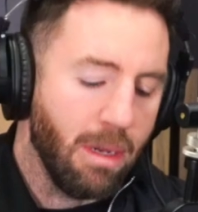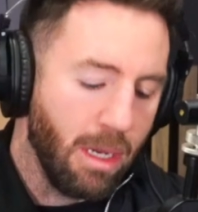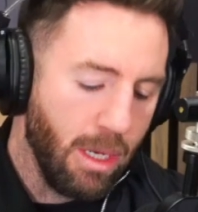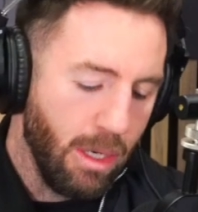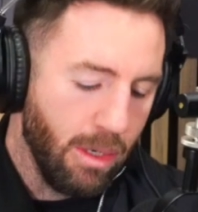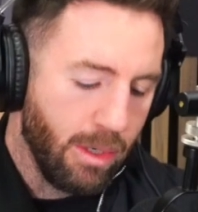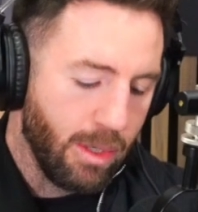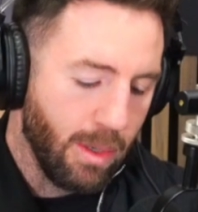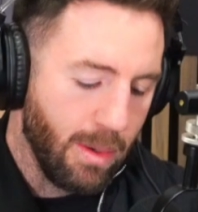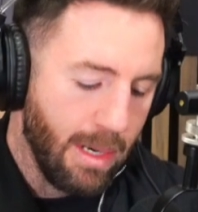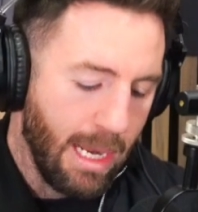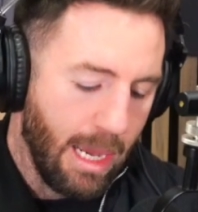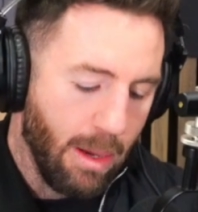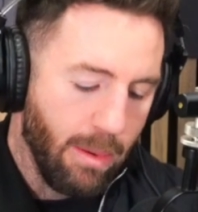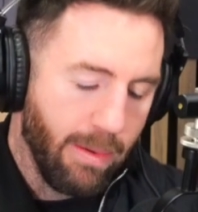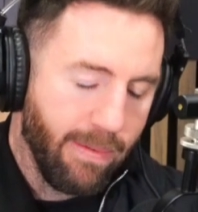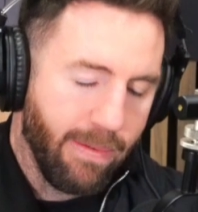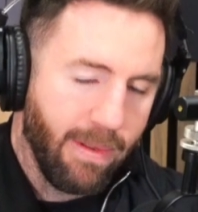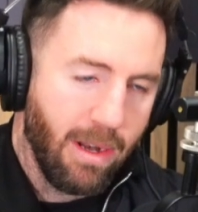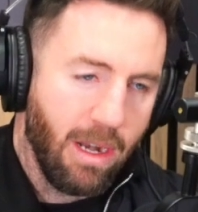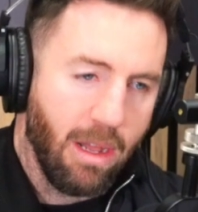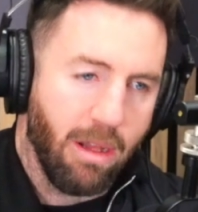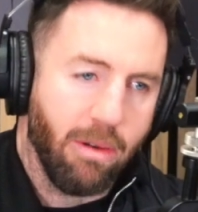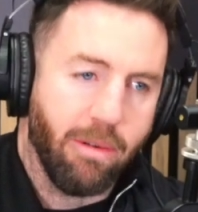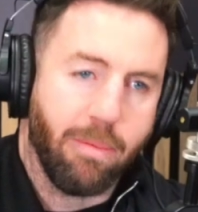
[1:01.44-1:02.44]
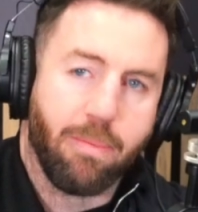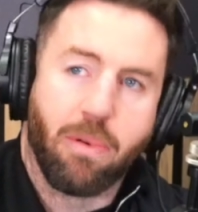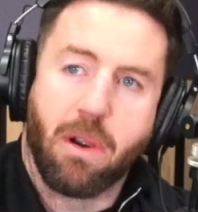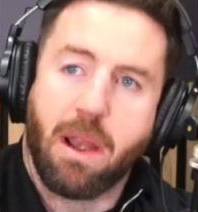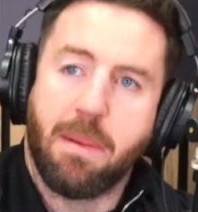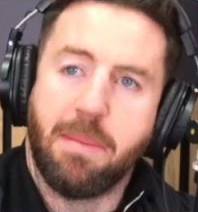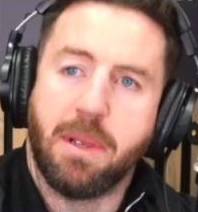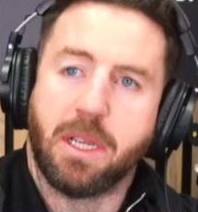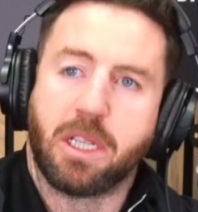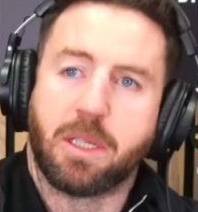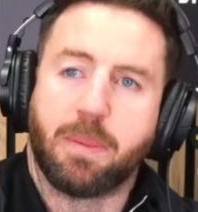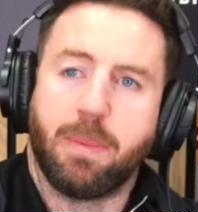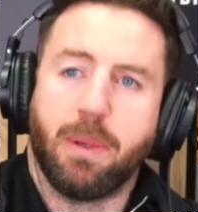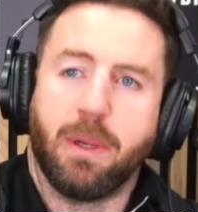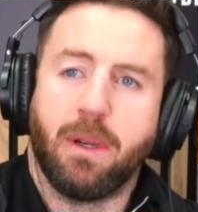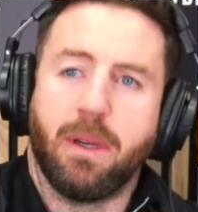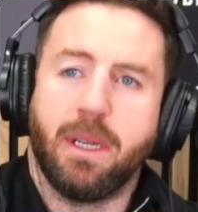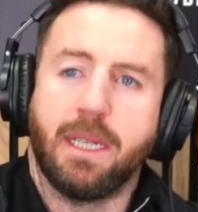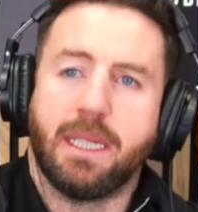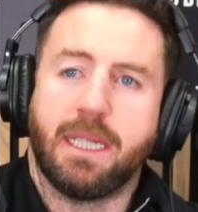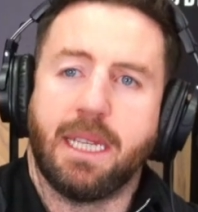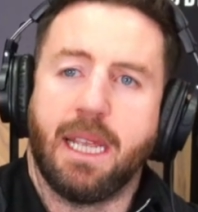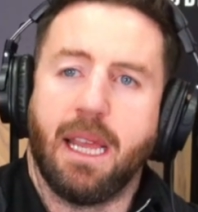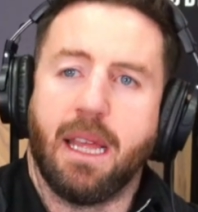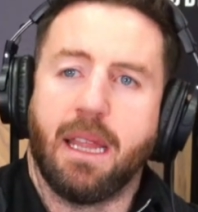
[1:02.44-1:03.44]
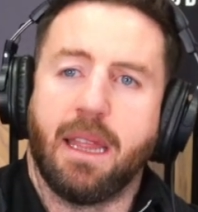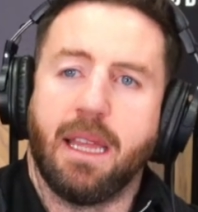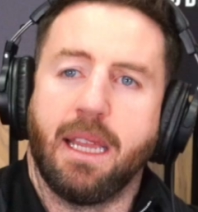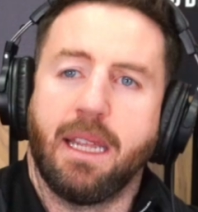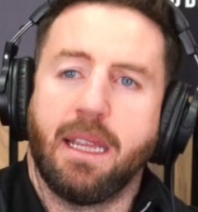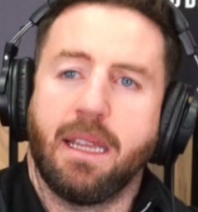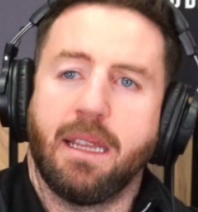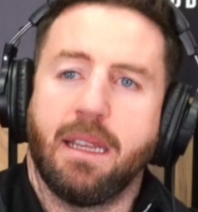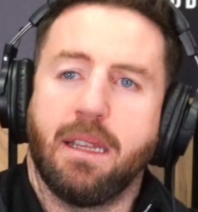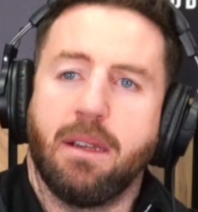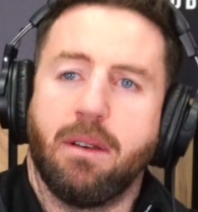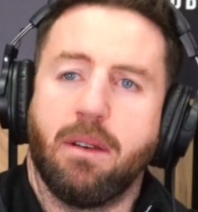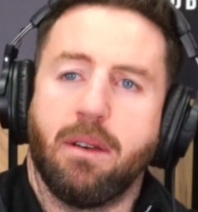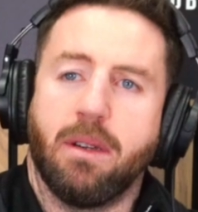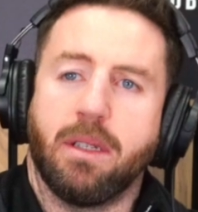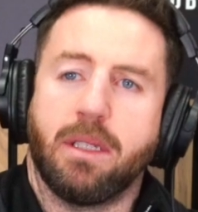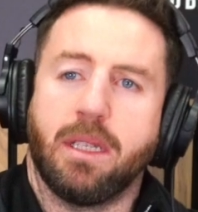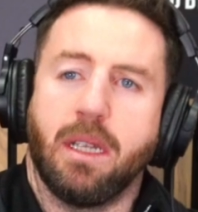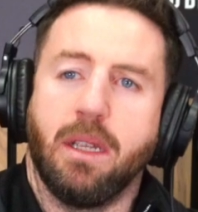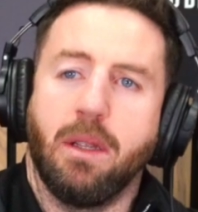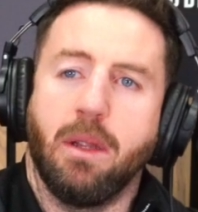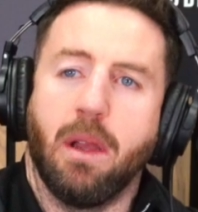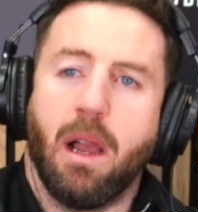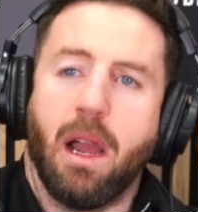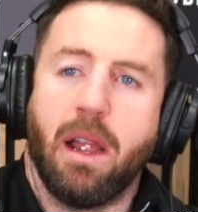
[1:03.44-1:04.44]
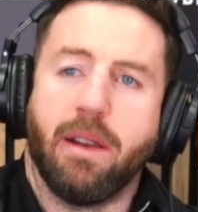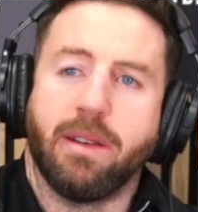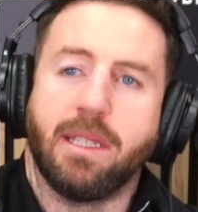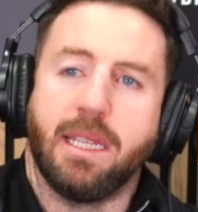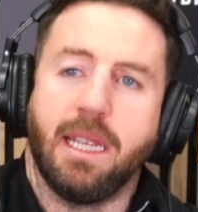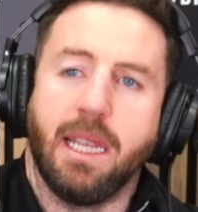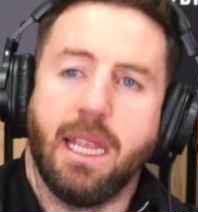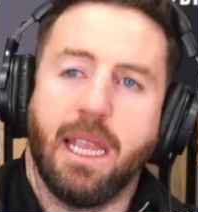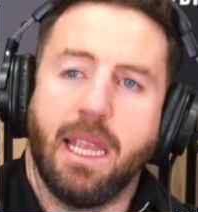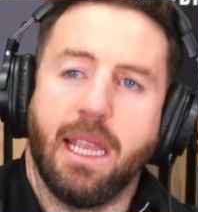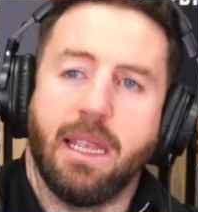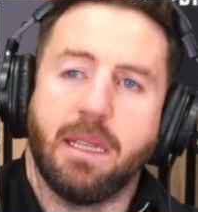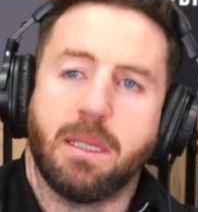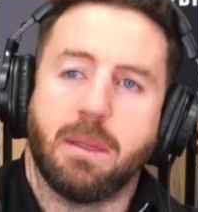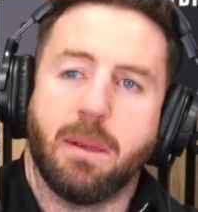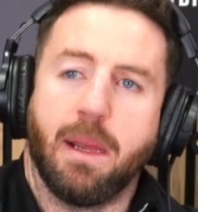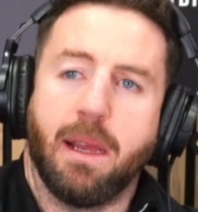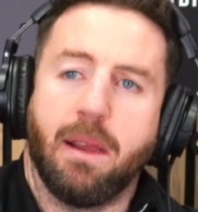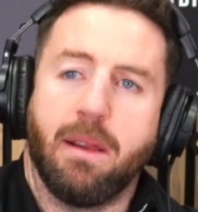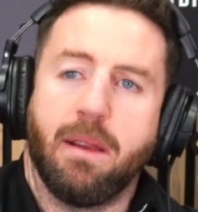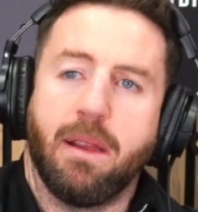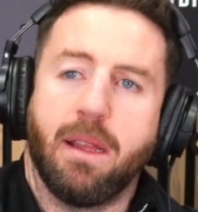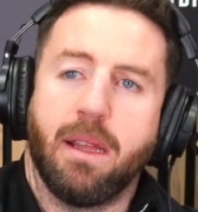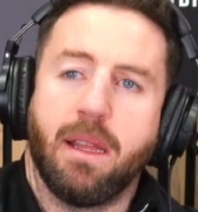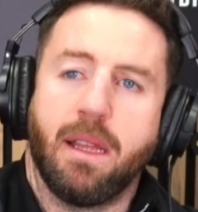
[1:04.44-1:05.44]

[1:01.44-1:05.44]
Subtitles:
you doing that with a lot of Premier Sport, is it, I think? Or is it RTE as well?